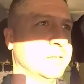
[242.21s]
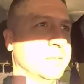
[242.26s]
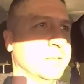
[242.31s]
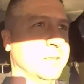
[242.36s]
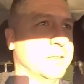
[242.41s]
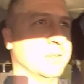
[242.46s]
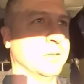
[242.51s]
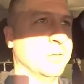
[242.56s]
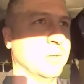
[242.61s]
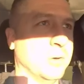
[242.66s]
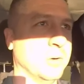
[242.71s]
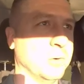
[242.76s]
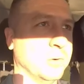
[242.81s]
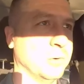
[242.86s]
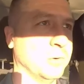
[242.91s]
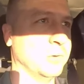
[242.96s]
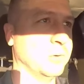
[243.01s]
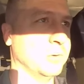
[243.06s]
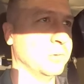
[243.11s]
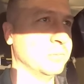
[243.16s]
like the
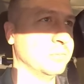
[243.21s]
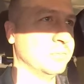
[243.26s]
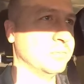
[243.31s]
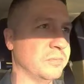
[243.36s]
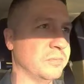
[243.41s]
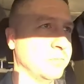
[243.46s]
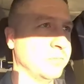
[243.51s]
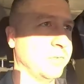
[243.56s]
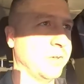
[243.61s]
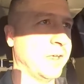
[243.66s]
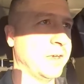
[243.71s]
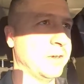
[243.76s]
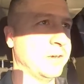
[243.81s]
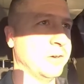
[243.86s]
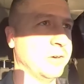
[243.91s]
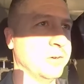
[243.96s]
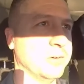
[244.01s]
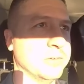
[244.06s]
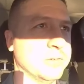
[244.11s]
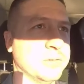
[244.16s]
local
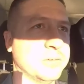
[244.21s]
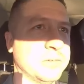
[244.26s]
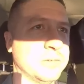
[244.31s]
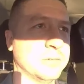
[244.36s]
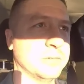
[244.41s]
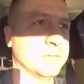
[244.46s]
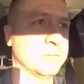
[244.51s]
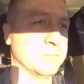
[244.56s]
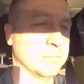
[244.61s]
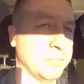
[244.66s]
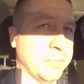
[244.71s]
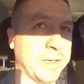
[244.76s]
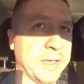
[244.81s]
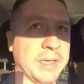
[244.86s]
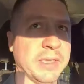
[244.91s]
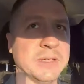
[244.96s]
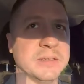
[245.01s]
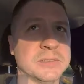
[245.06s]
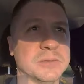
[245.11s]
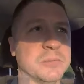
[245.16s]
vendors,
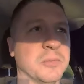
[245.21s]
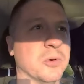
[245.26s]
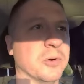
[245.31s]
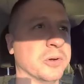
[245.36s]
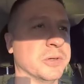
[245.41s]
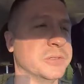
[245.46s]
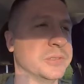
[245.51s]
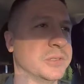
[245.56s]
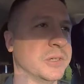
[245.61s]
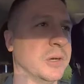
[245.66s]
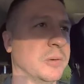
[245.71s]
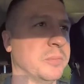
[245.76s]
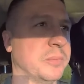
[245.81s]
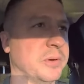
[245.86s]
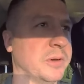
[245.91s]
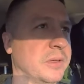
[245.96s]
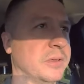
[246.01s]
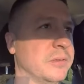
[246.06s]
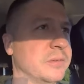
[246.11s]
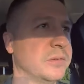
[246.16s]
banks, mortgage
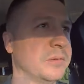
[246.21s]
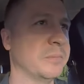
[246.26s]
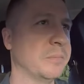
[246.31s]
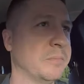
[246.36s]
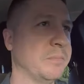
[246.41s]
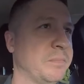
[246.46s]
companies.